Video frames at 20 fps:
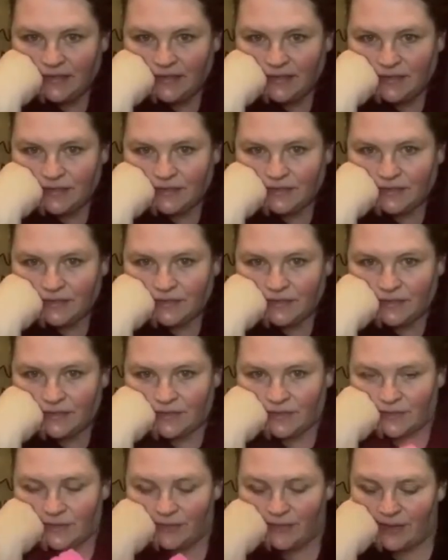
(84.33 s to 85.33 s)

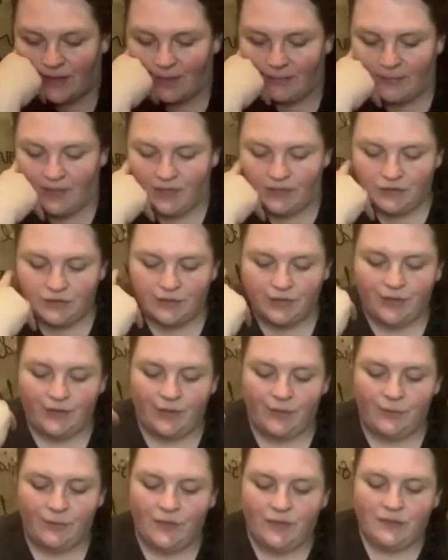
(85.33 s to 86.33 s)
so I'm gonna show you
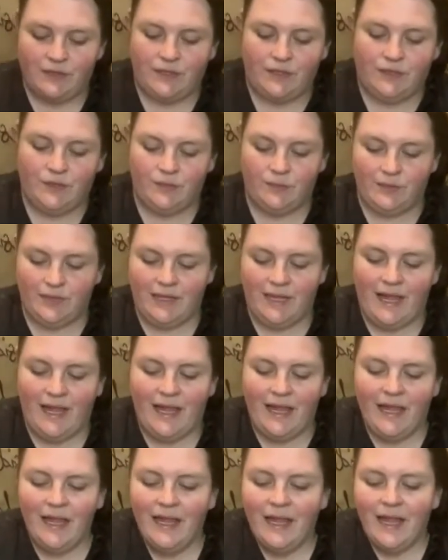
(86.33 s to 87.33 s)
what to do with that.
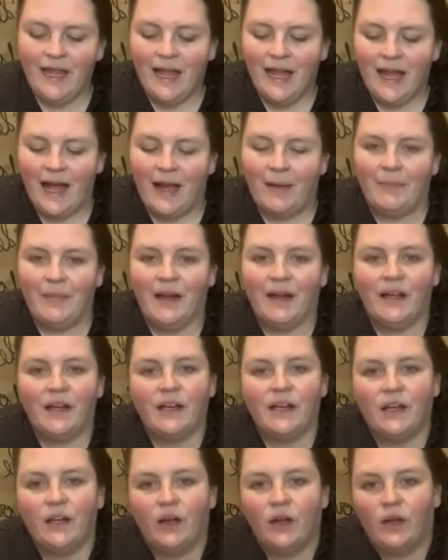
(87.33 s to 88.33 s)
I'm not gonna
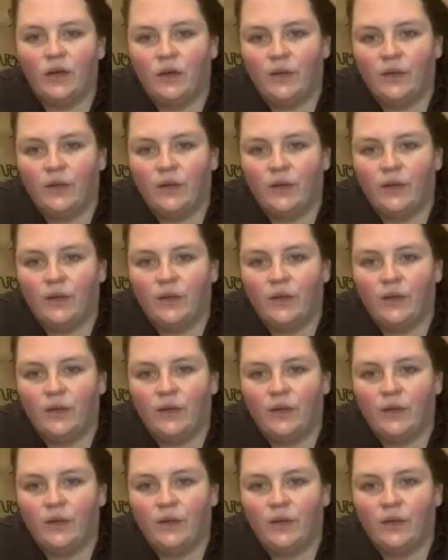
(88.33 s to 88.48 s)
go